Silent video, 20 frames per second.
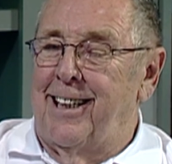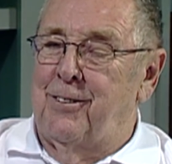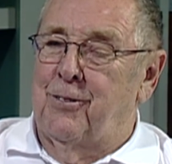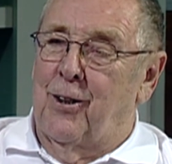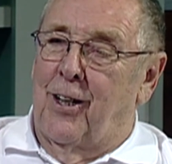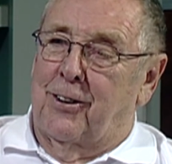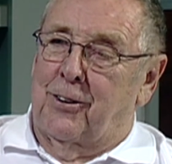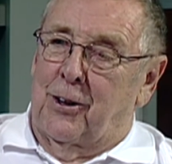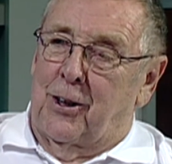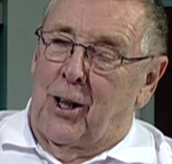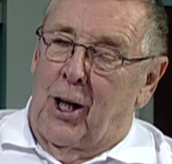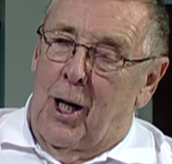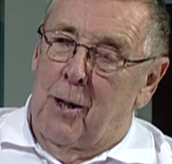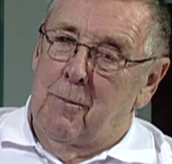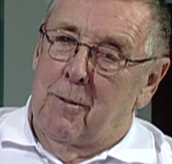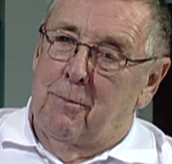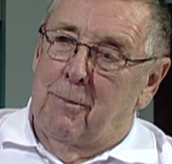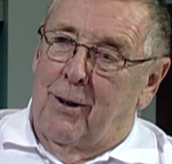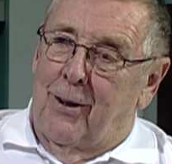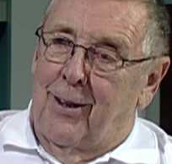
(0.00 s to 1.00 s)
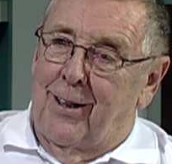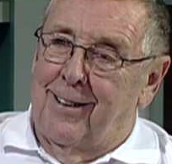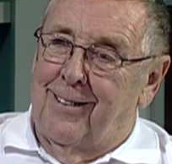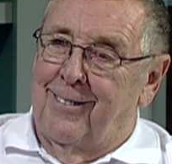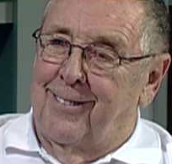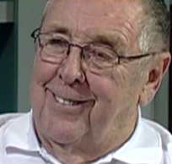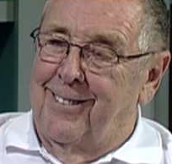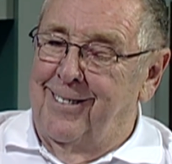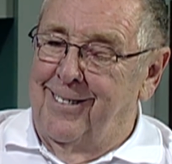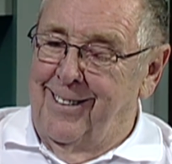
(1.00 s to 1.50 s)
I talked to Carm about it,
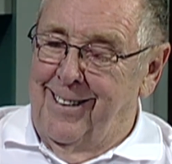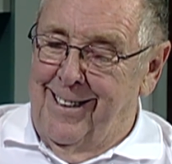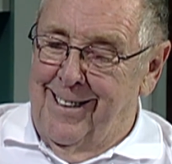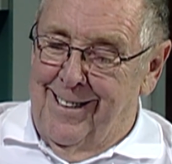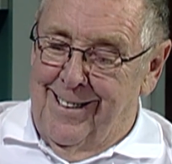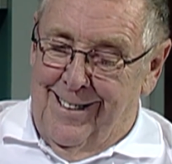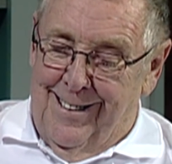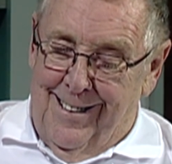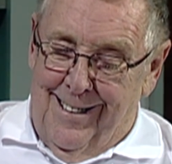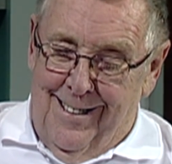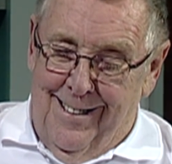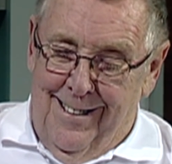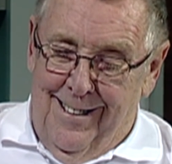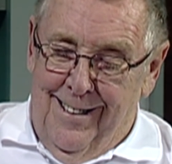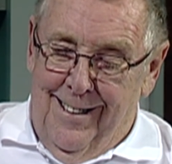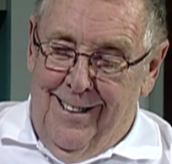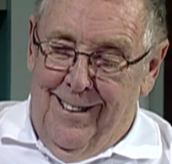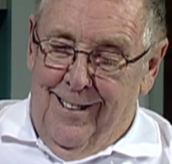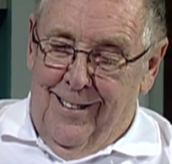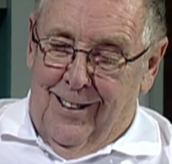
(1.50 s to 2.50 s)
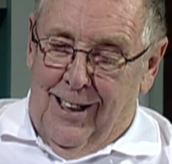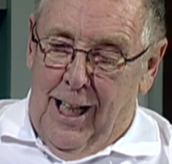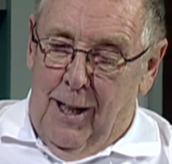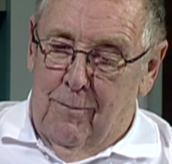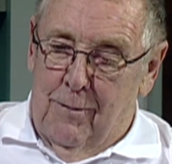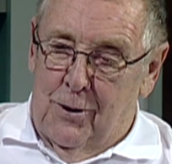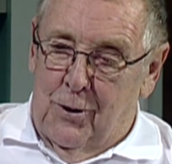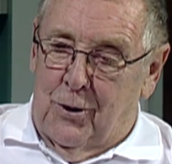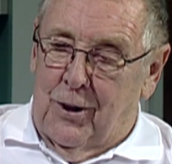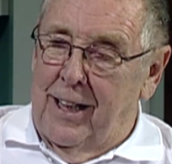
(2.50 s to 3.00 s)
and, and uh,
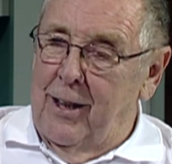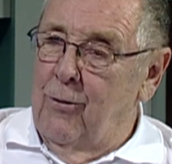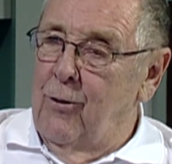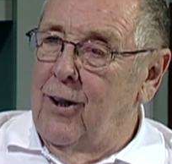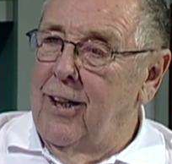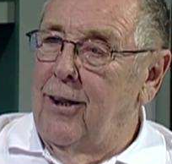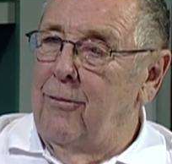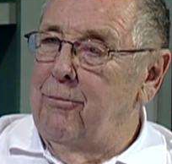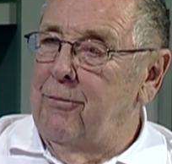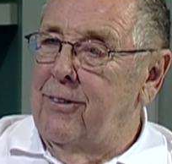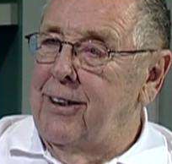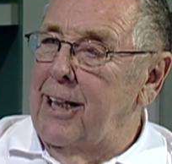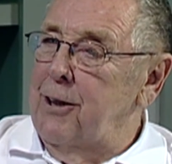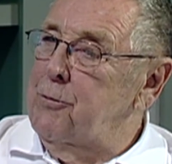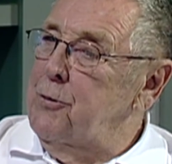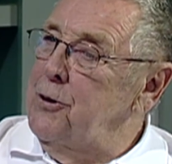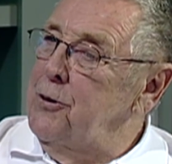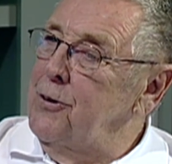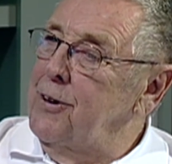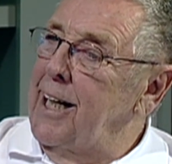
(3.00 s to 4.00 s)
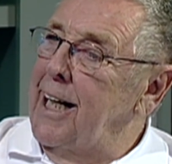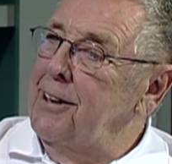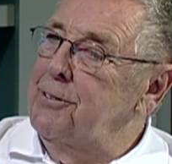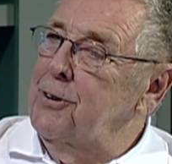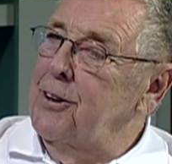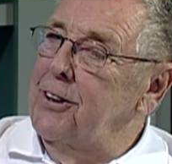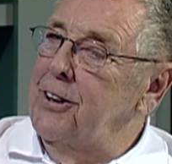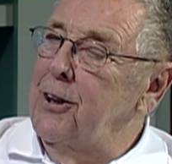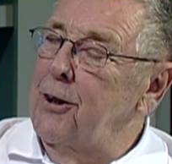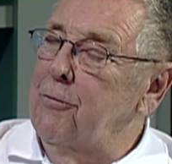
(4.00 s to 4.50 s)
Carmen say, well, that's what you guys
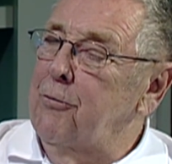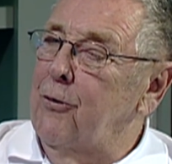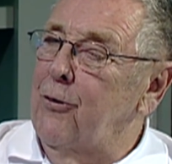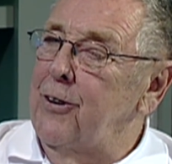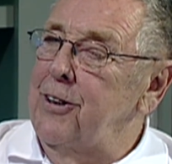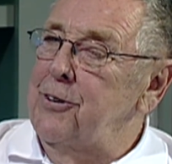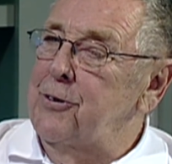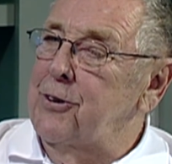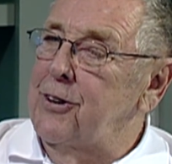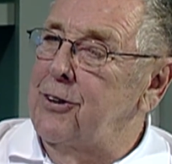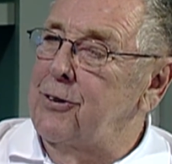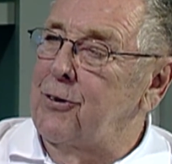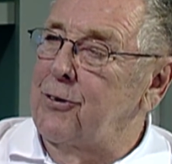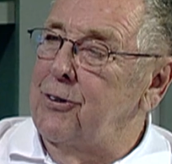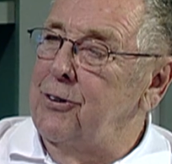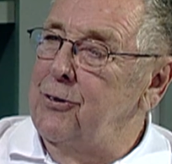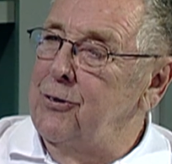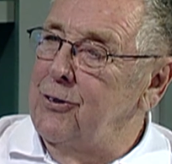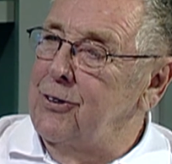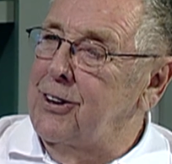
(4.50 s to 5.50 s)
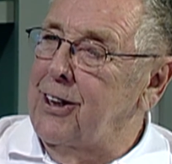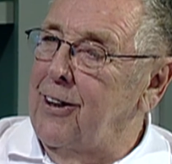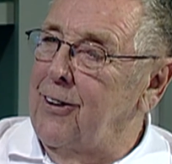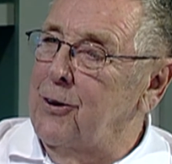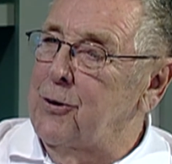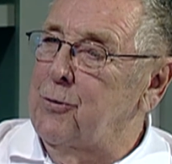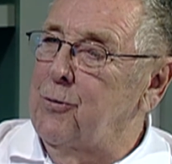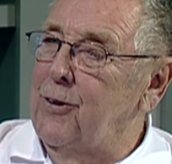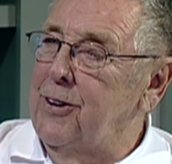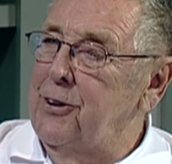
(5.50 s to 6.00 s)
are here for. He says, so you tell
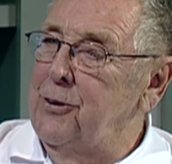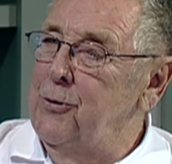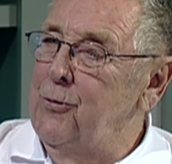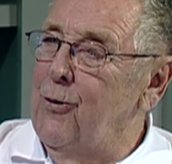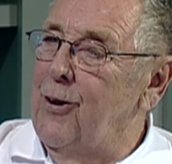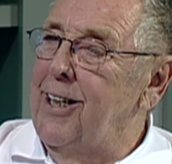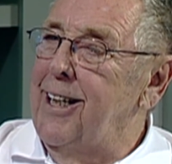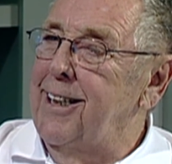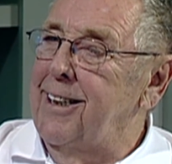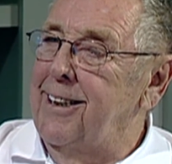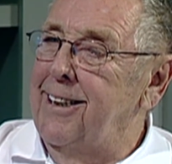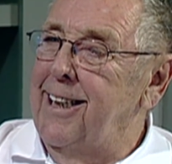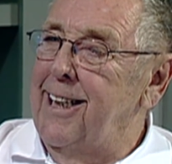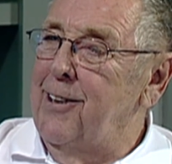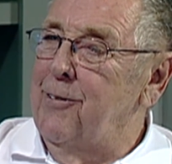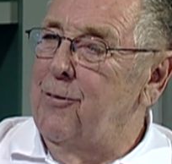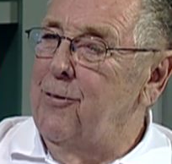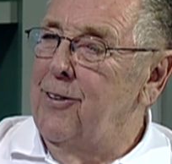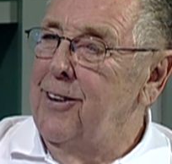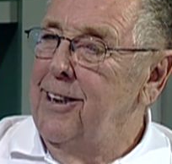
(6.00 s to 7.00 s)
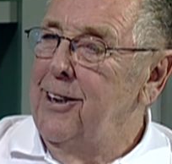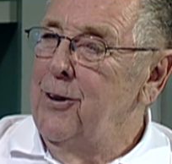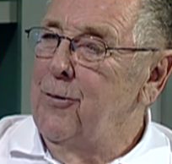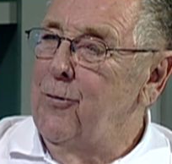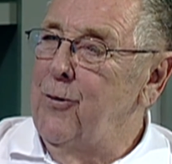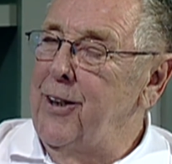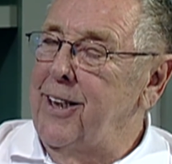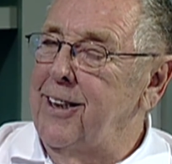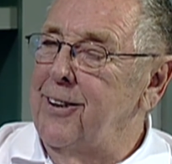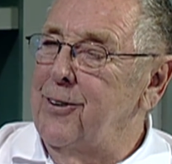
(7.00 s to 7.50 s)
us what you want, and then
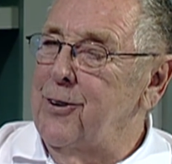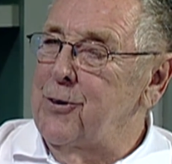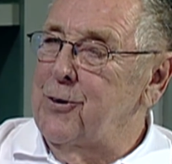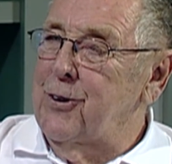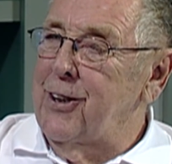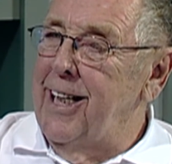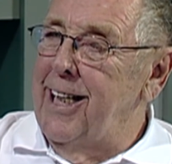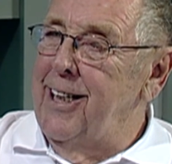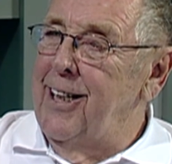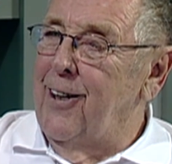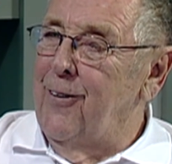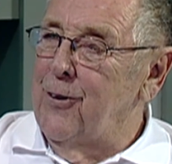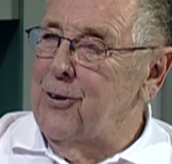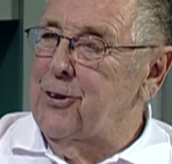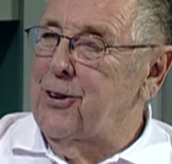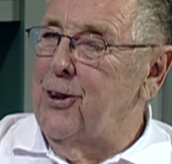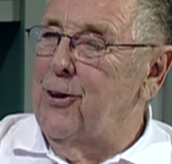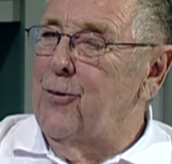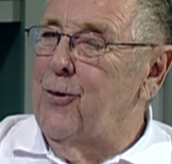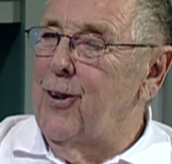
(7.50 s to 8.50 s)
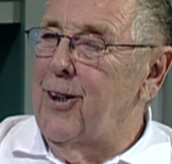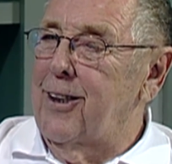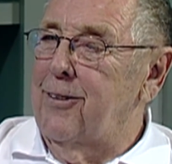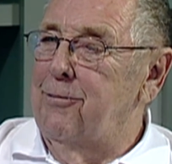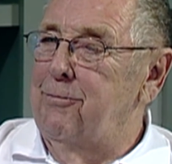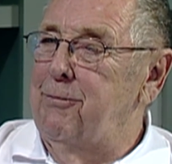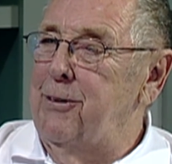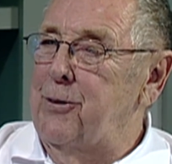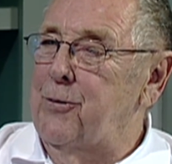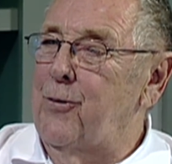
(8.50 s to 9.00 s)
we can decide how it's going to
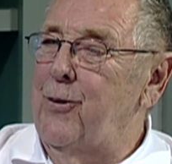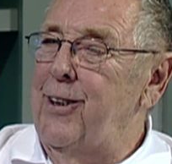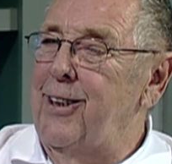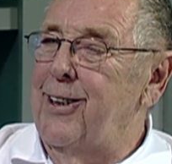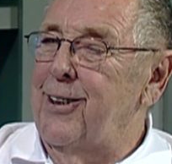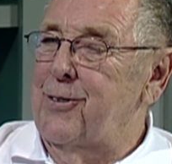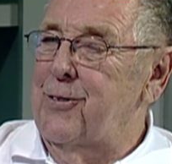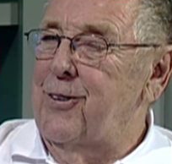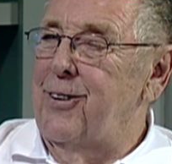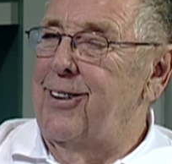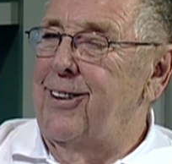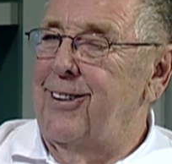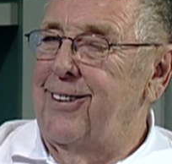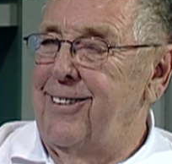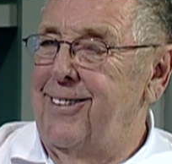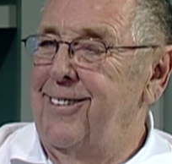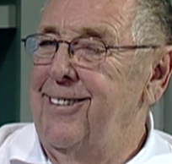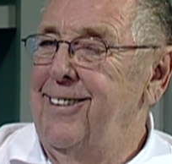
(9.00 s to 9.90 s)
work between us and, the,